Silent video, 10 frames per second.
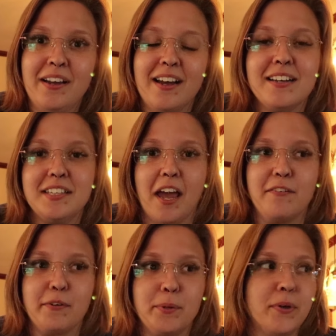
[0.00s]
aside
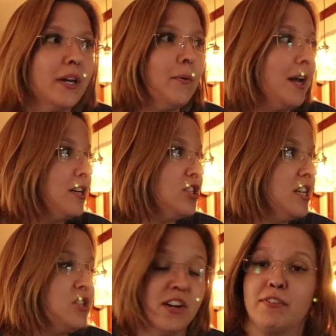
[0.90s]
from doing a water
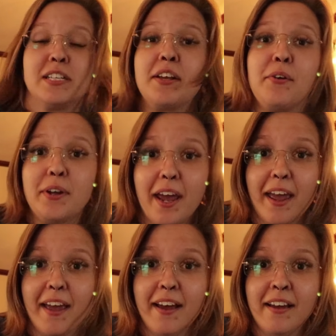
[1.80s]
change every single
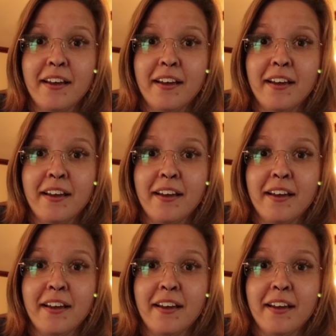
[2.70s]
day